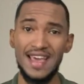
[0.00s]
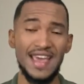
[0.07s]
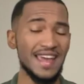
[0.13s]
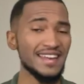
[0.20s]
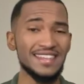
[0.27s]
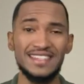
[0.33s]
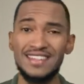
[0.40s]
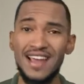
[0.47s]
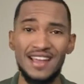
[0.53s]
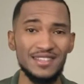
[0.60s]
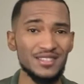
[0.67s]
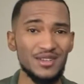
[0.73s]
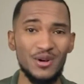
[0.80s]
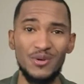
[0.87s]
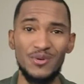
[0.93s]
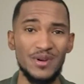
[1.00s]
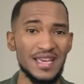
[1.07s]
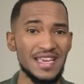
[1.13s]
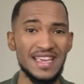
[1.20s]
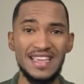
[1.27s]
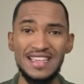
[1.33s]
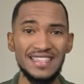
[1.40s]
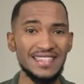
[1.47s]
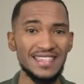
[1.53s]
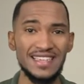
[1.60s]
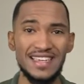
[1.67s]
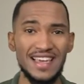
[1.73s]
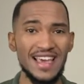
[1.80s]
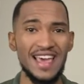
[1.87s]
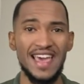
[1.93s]
and it's not so
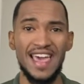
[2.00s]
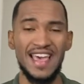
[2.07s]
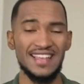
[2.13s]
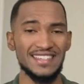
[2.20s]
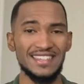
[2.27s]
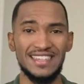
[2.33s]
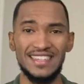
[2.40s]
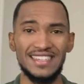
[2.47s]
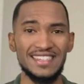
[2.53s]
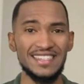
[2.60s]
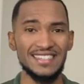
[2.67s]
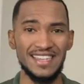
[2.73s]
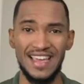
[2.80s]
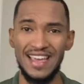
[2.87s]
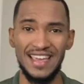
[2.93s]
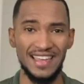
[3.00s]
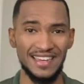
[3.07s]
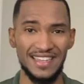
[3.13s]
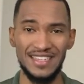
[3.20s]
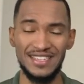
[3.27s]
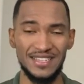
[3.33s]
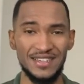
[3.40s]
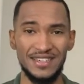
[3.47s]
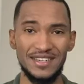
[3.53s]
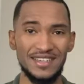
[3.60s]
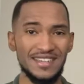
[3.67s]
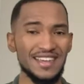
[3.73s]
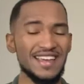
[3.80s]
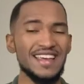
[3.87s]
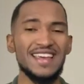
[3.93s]
easy as it is said and done.